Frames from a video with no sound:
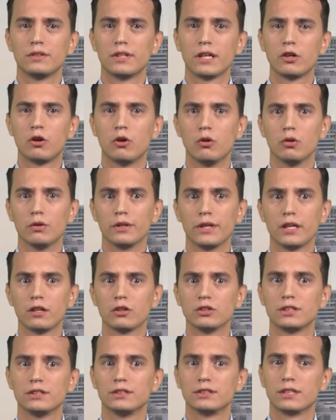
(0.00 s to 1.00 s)
the whole
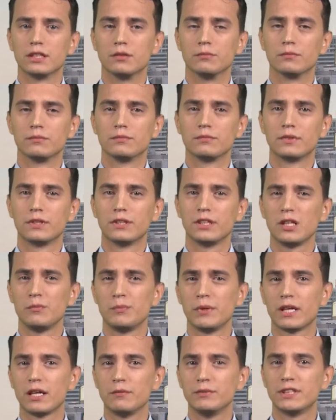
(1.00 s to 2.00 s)
ecosystem. They
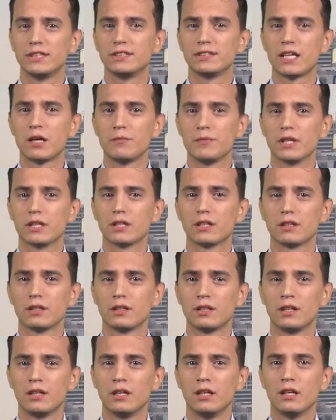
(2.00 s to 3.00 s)
became systemic.
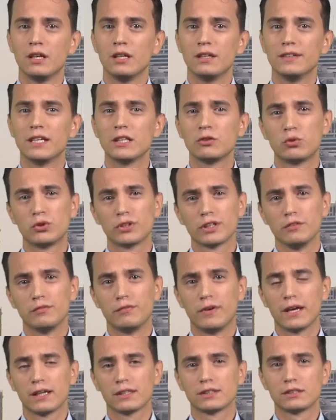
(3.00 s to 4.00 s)
Network
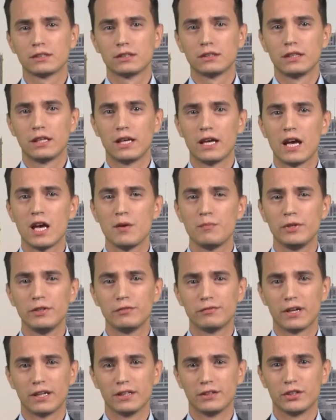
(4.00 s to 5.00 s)
effects
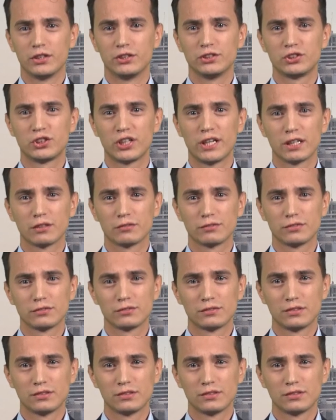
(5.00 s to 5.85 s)
amplify their strength.